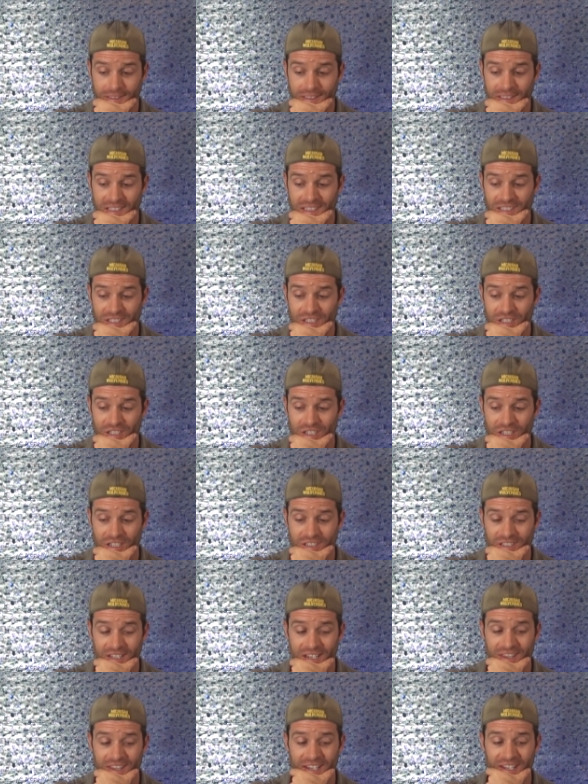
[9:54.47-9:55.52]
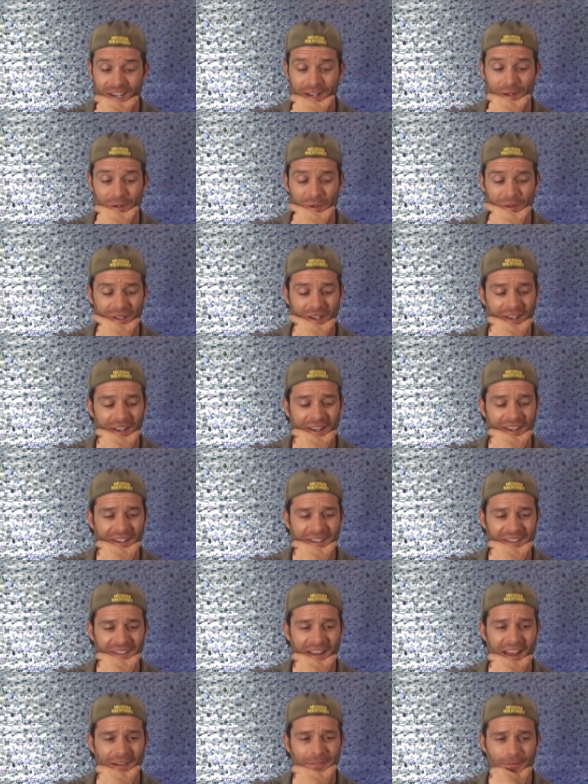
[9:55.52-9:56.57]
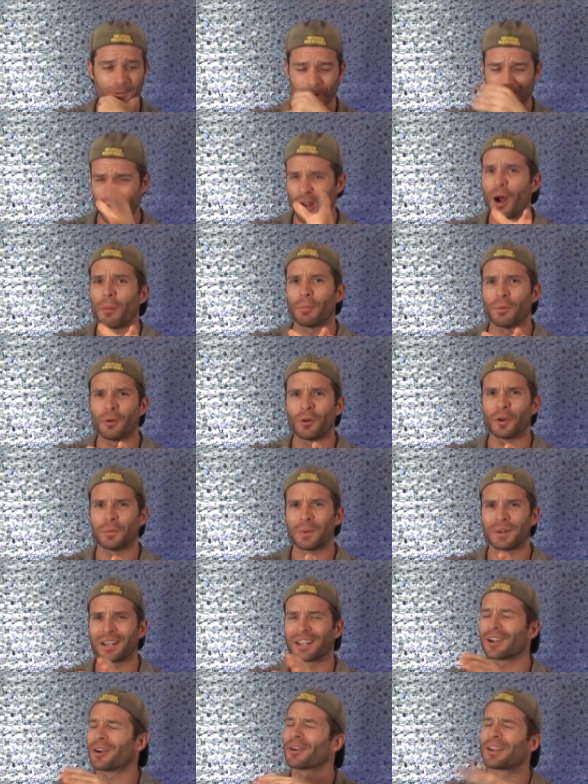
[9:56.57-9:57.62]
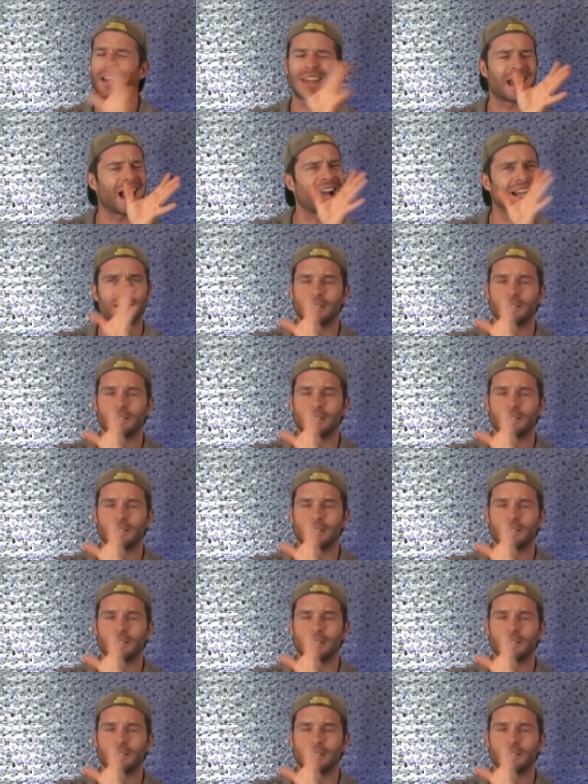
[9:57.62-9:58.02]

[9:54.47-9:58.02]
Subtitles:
It's just, I think after a couple, would have been like, okay,